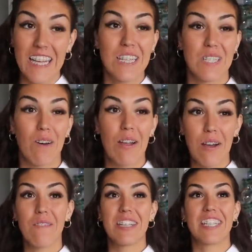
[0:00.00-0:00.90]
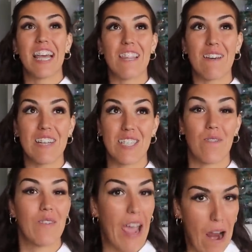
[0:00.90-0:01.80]
So I don't want to say that you guys
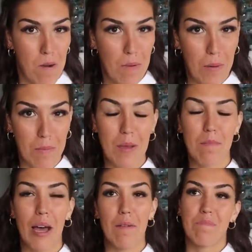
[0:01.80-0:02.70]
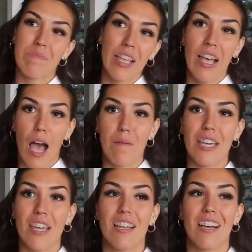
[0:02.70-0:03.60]
don't care about me, but I
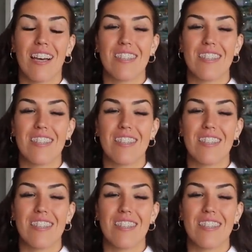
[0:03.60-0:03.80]
mean,